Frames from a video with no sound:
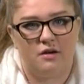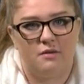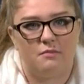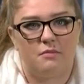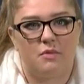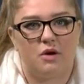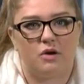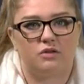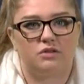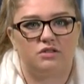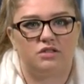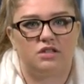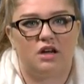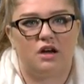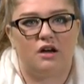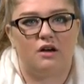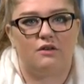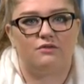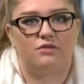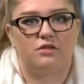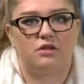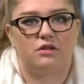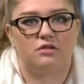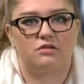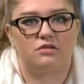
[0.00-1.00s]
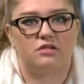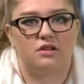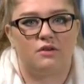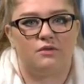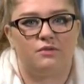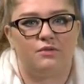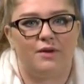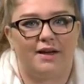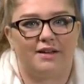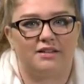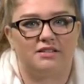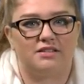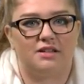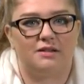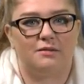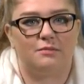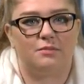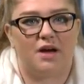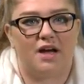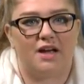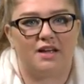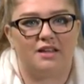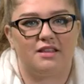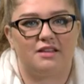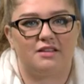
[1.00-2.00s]
Most of those affected
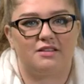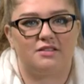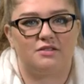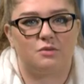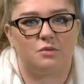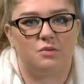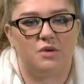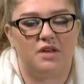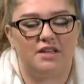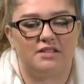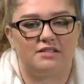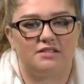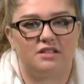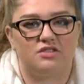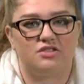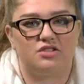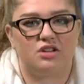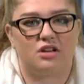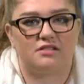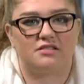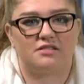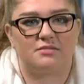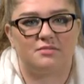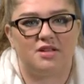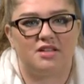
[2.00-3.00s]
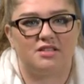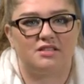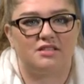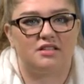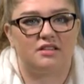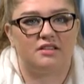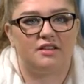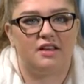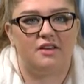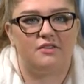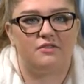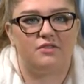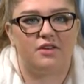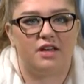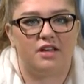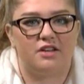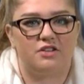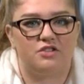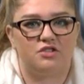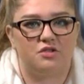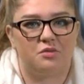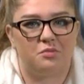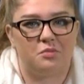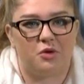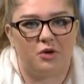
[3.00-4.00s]
by this week's adjustments live
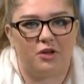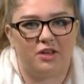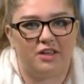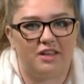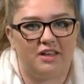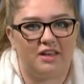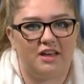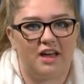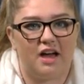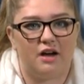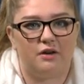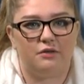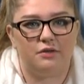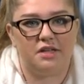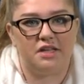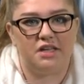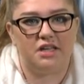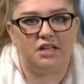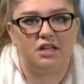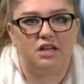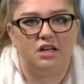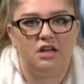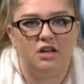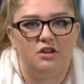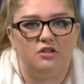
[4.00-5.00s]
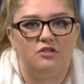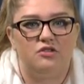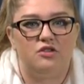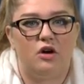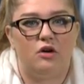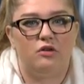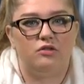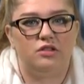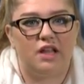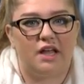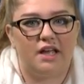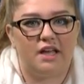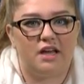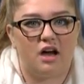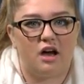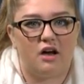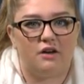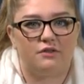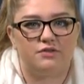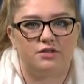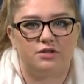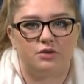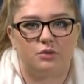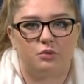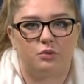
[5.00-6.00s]
in Sheboygan County. No
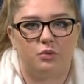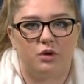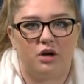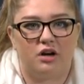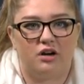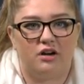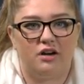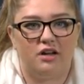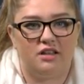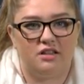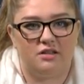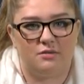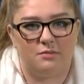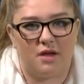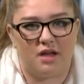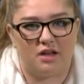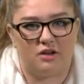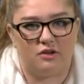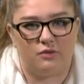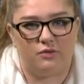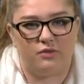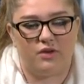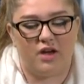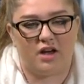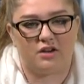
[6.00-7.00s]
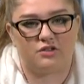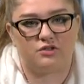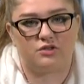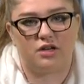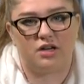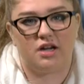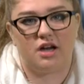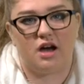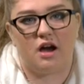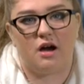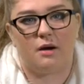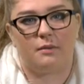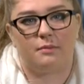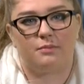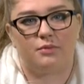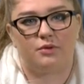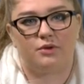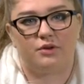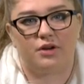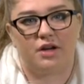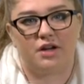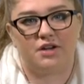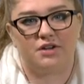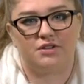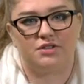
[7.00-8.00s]
layoffs were in the manufacturing
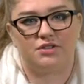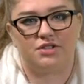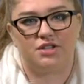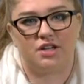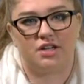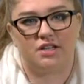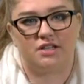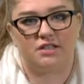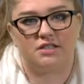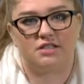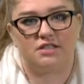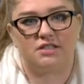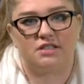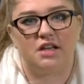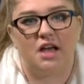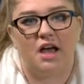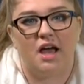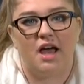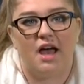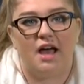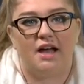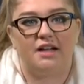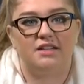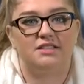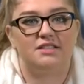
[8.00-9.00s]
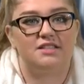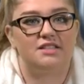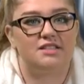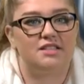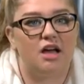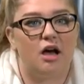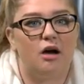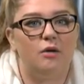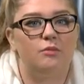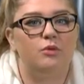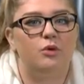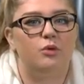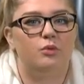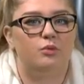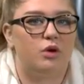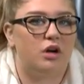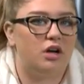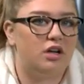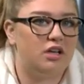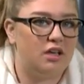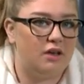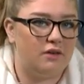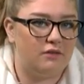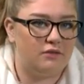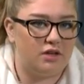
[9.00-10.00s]
operations, and some
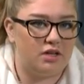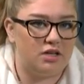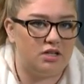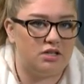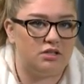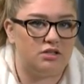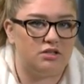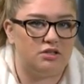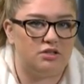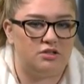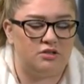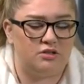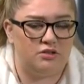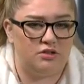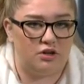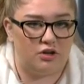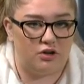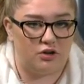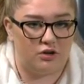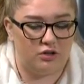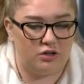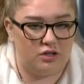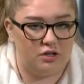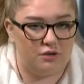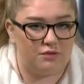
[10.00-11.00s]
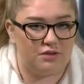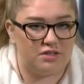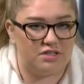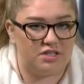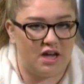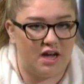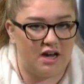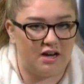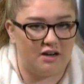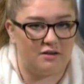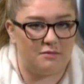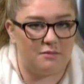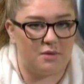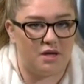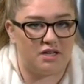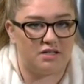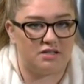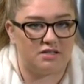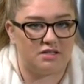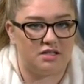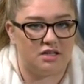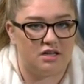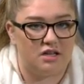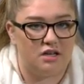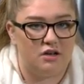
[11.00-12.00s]
were given early
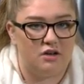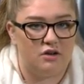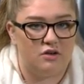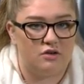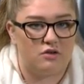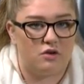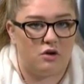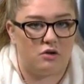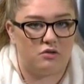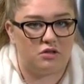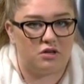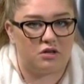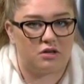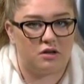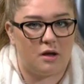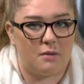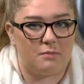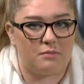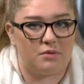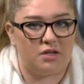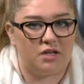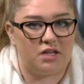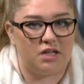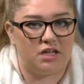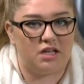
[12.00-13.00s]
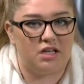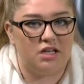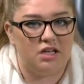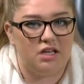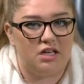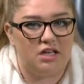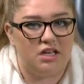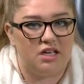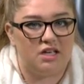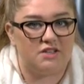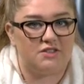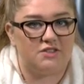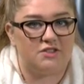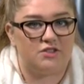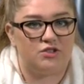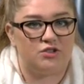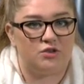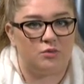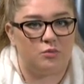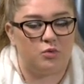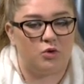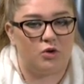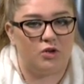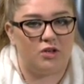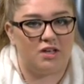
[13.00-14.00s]
retirement. Kohler Company is
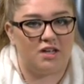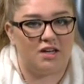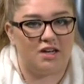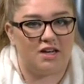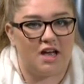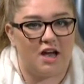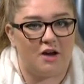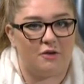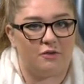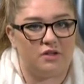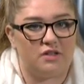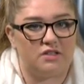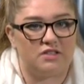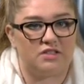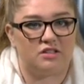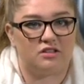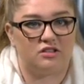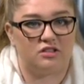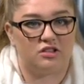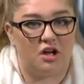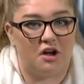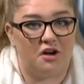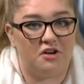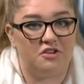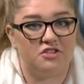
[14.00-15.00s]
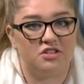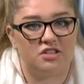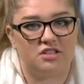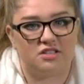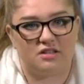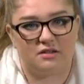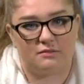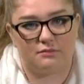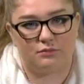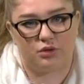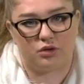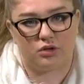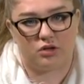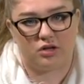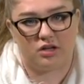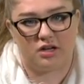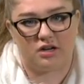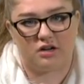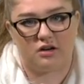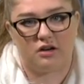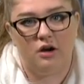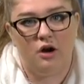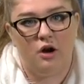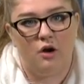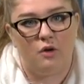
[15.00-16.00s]
Sheboygan County's largest
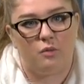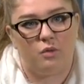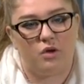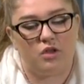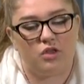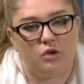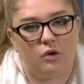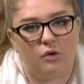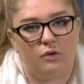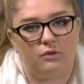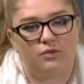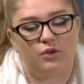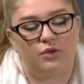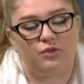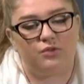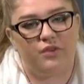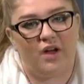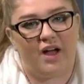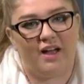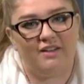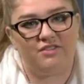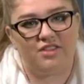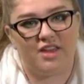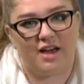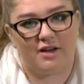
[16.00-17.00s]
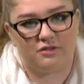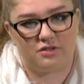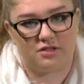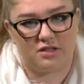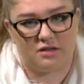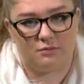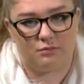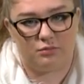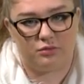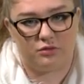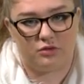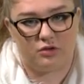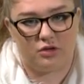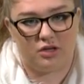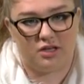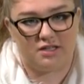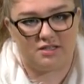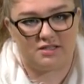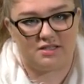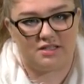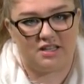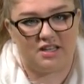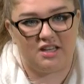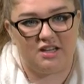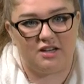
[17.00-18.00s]
employer with over 5,000
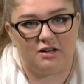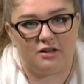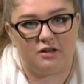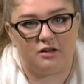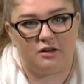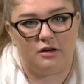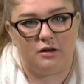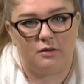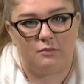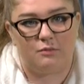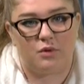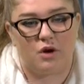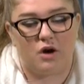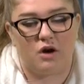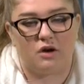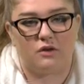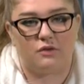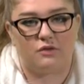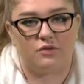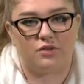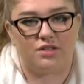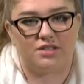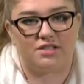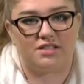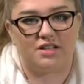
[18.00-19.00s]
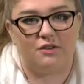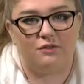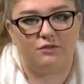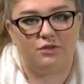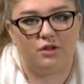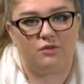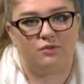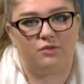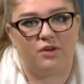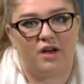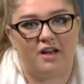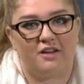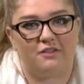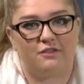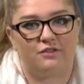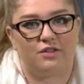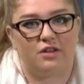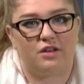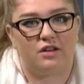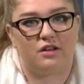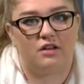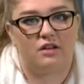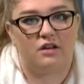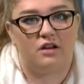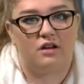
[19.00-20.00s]
employees here, part of
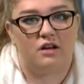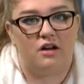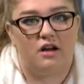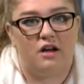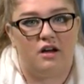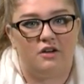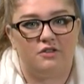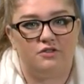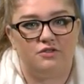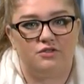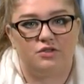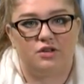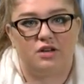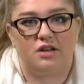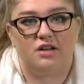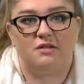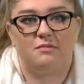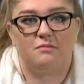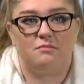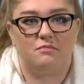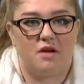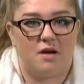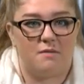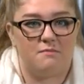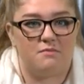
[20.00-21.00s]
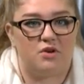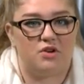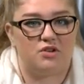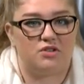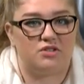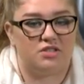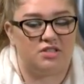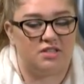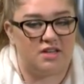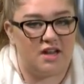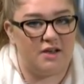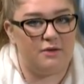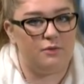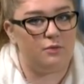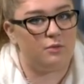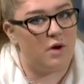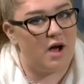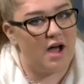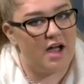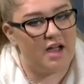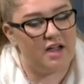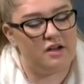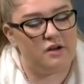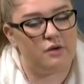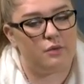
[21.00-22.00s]
7,500 member
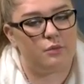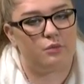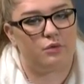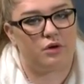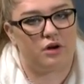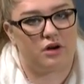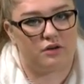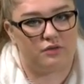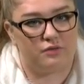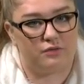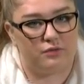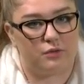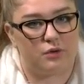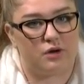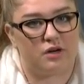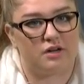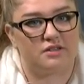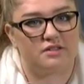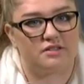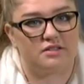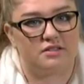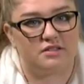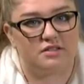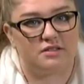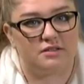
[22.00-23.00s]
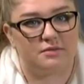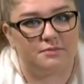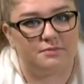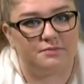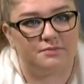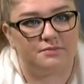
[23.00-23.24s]
statewide workforce.